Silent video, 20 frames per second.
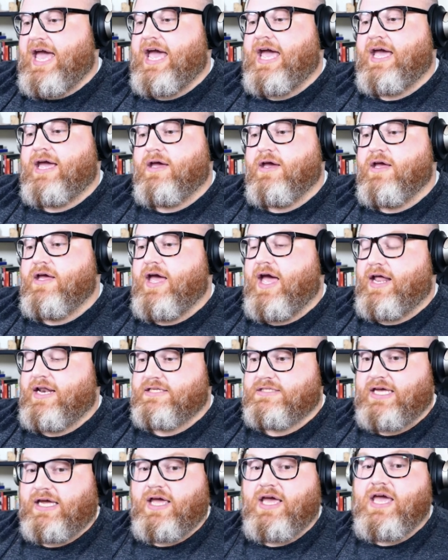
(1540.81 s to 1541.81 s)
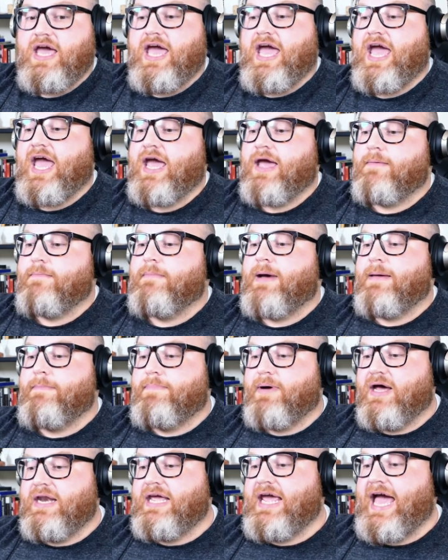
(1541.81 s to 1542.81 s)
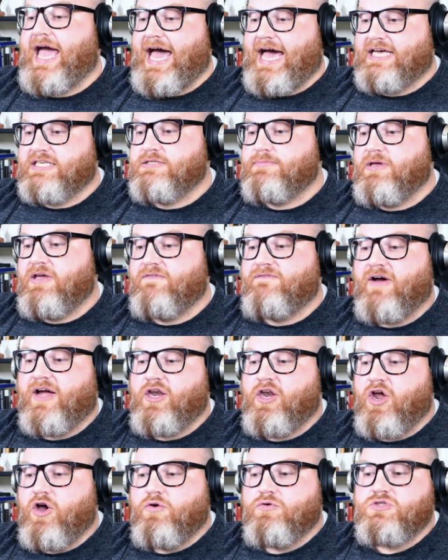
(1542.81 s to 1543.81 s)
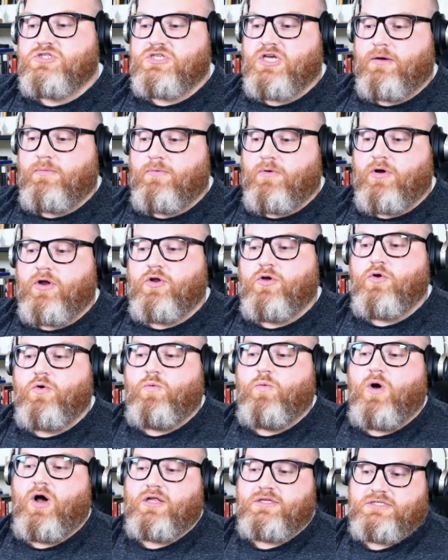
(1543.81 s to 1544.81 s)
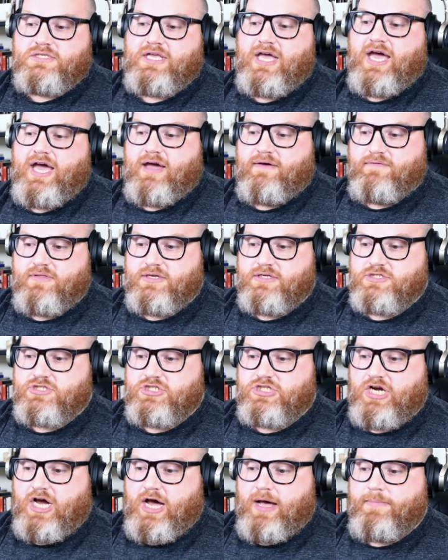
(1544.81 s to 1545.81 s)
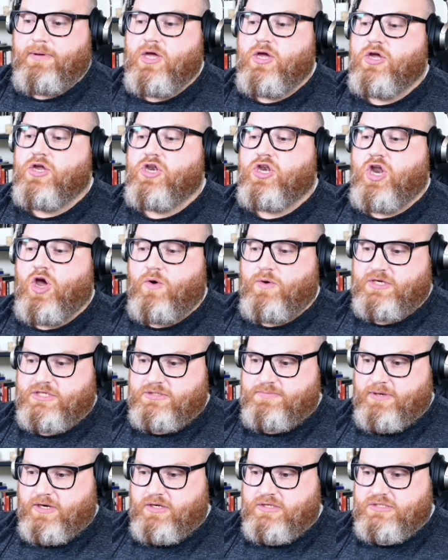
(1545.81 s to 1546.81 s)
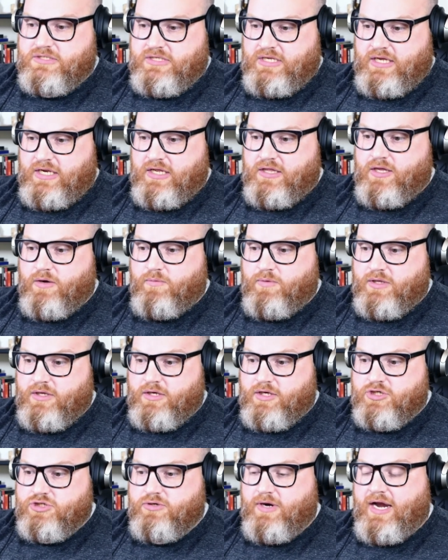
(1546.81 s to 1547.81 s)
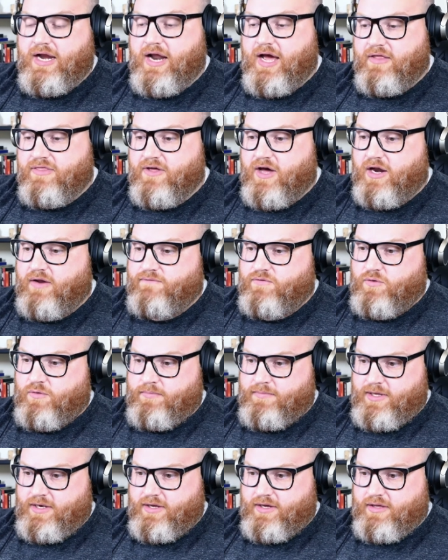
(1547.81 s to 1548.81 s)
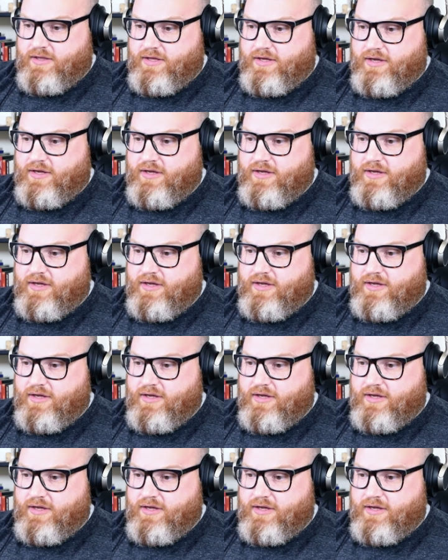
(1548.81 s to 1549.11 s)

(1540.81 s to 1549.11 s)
Hey, and it's like, hey, my buddy asked me if I know someone who wants to have this job. No experience needed. They're willing to train. I thought of you immediately.